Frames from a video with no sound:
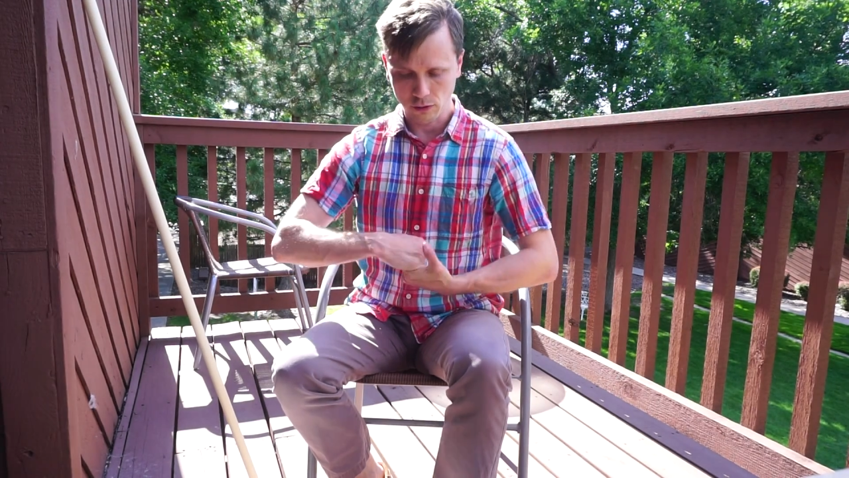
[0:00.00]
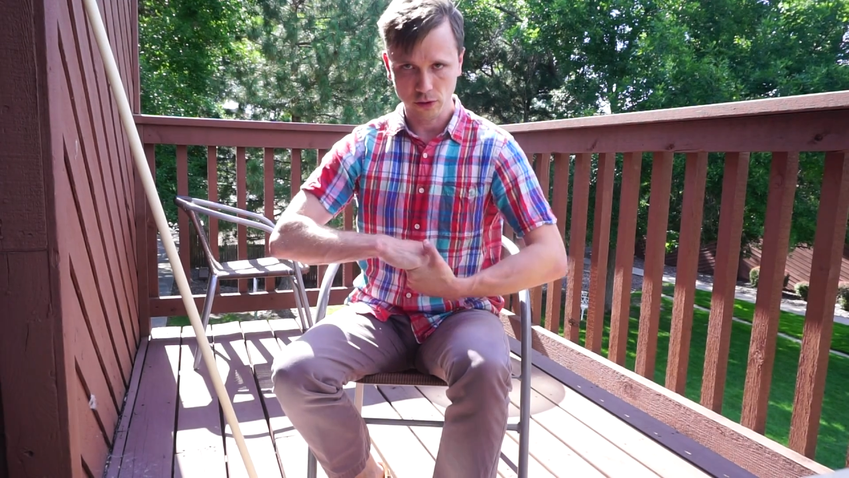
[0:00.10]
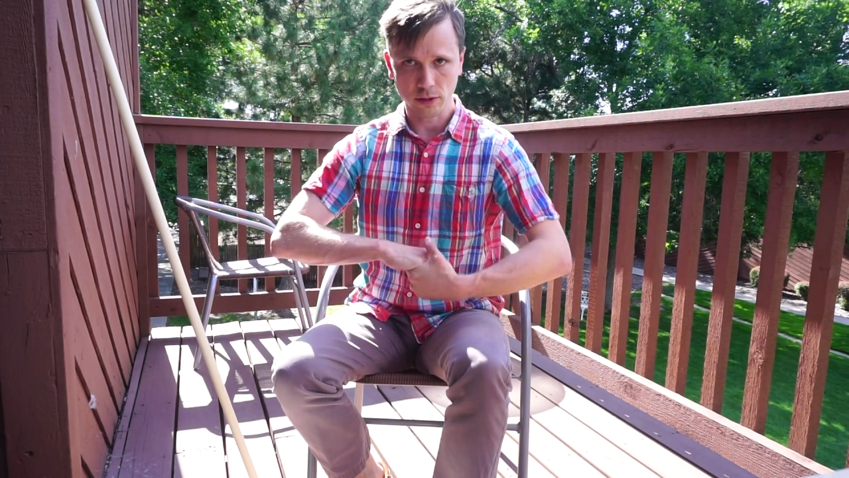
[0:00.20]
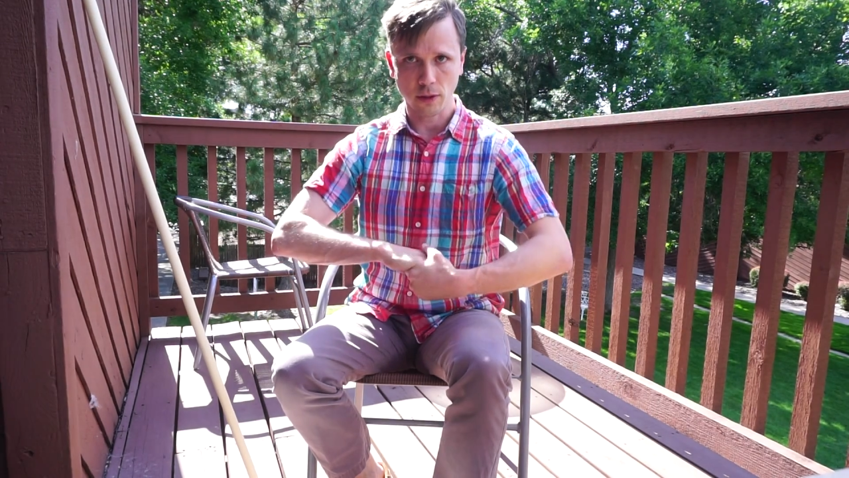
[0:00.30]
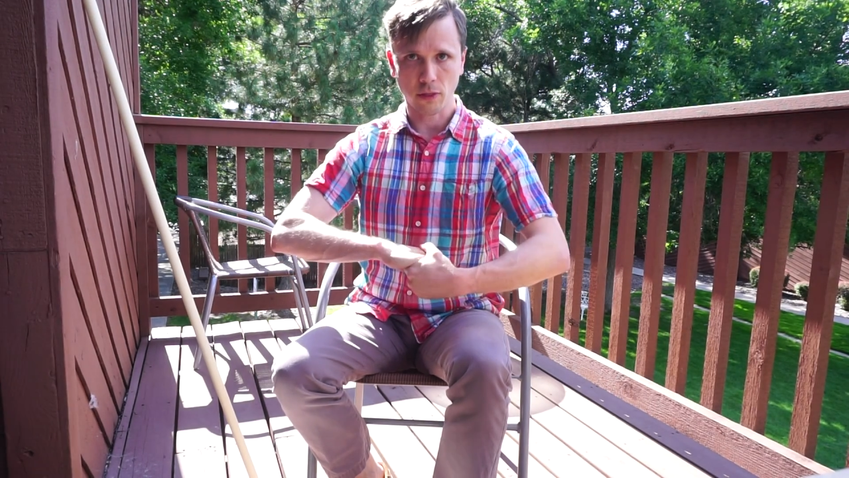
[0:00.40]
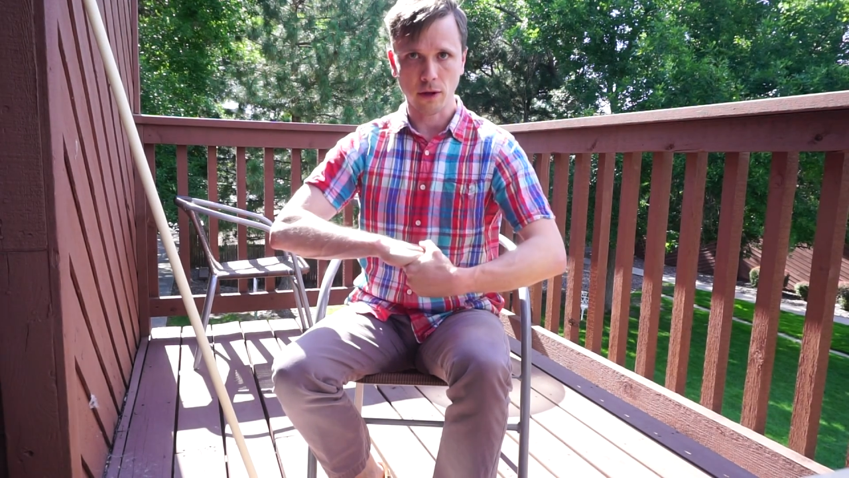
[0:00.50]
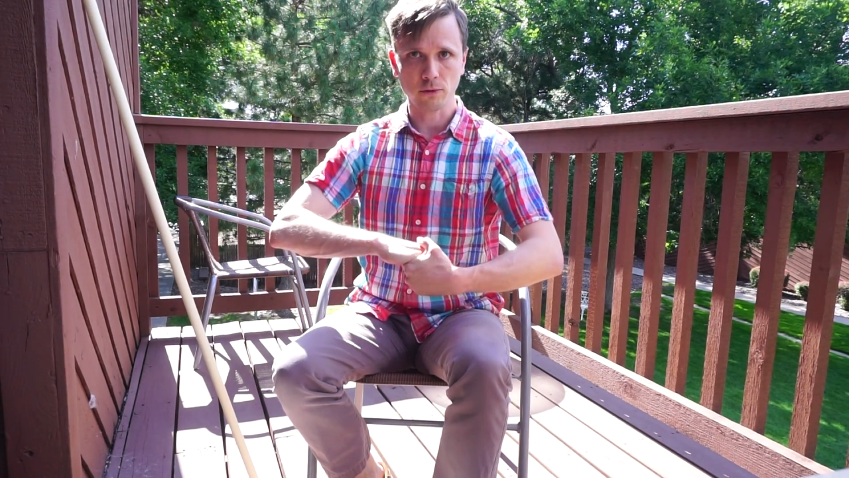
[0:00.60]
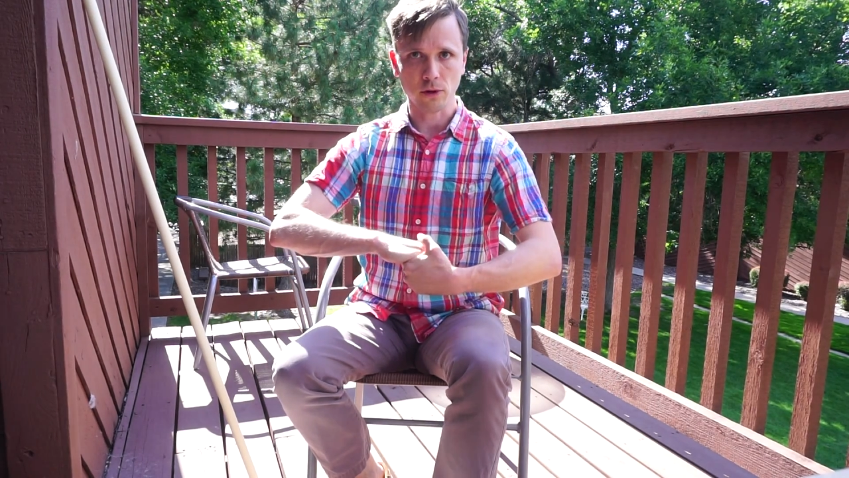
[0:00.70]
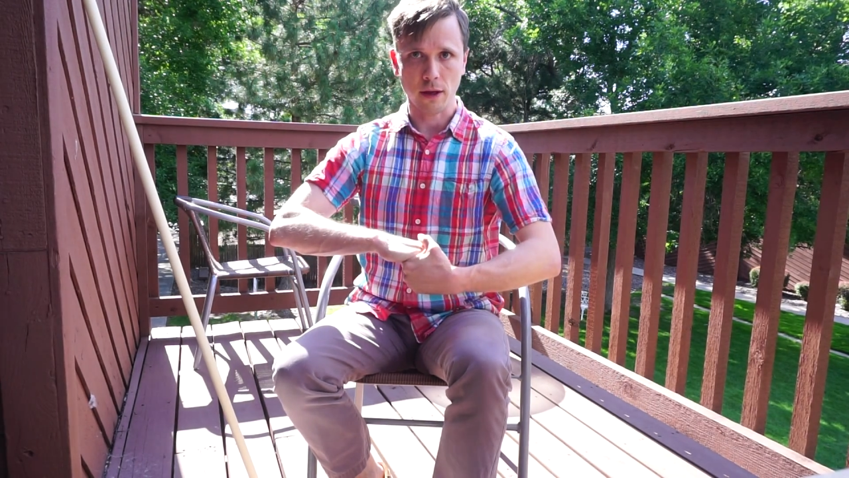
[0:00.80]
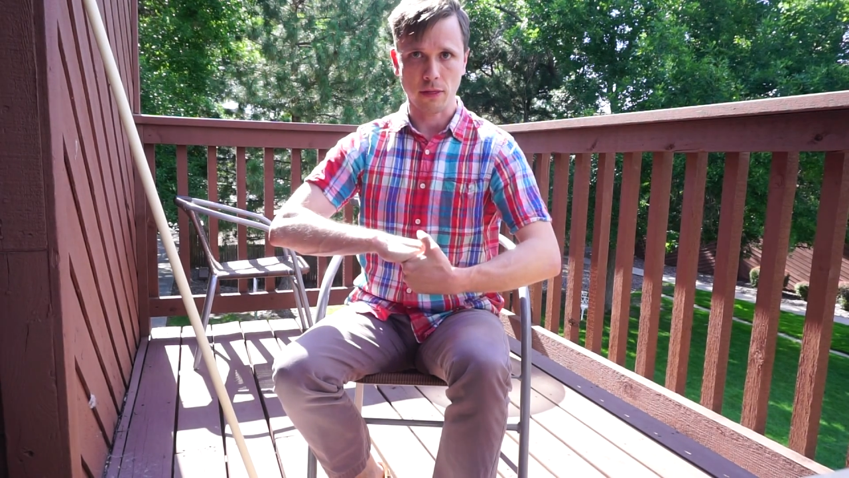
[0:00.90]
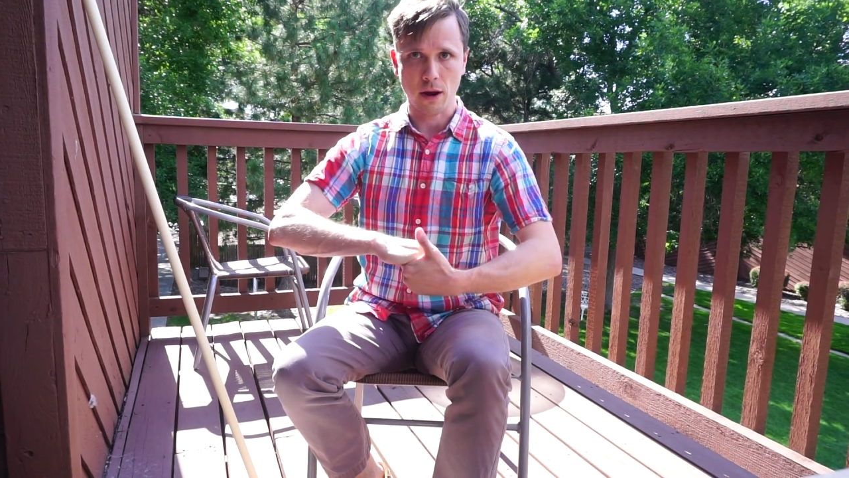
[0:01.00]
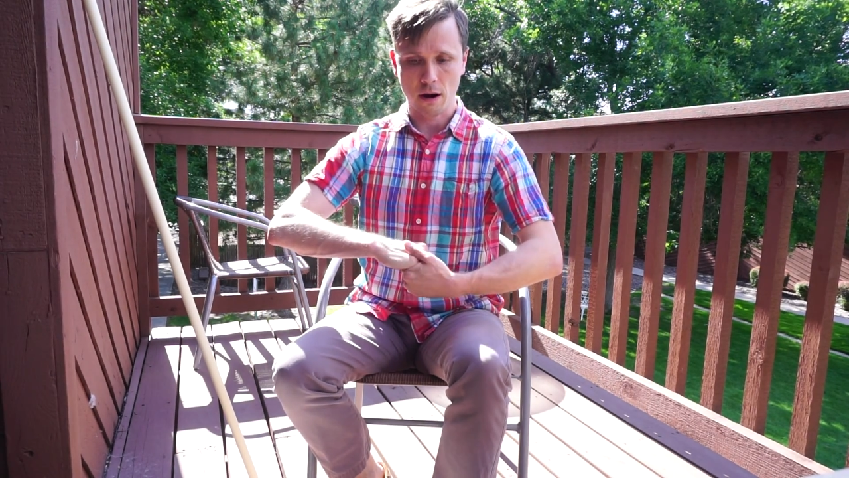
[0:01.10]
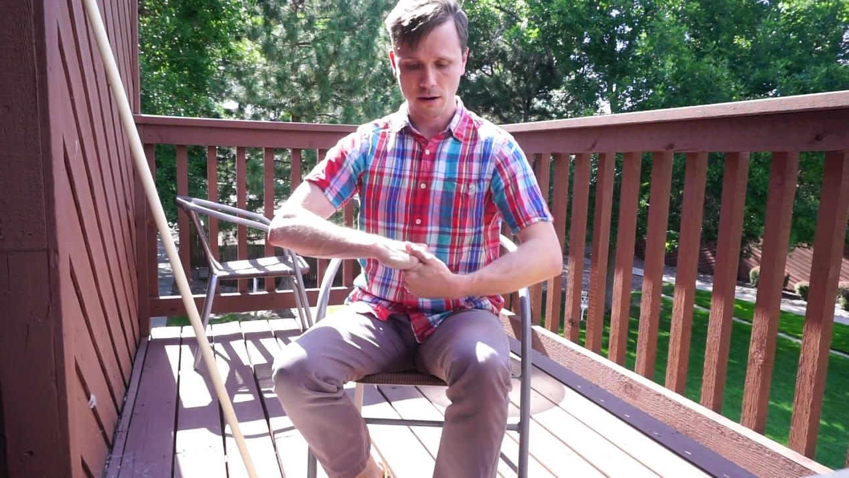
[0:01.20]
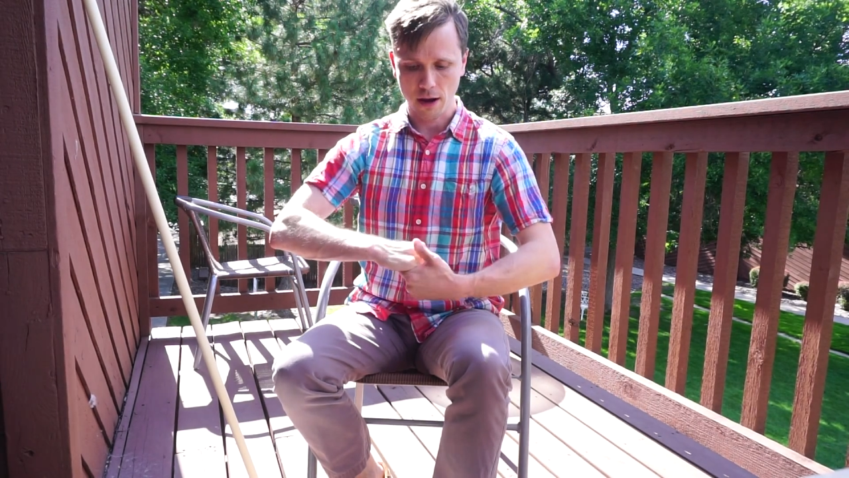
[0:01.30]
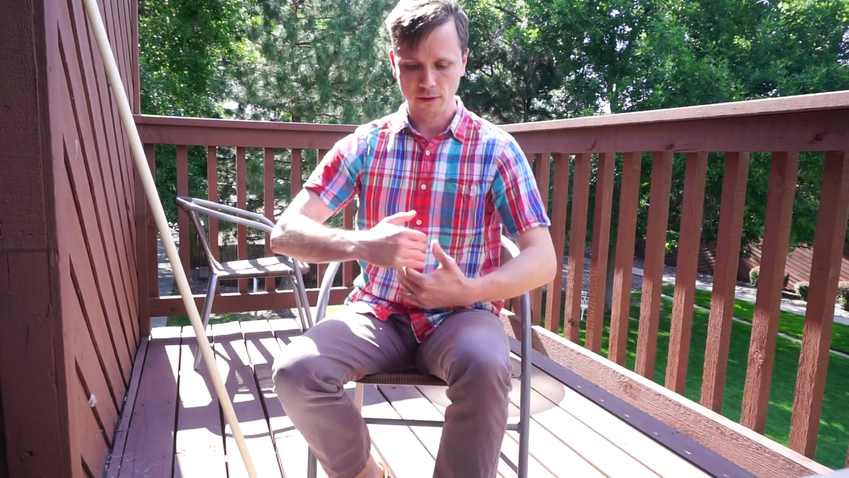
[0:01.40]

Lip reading: using the thumbs right there.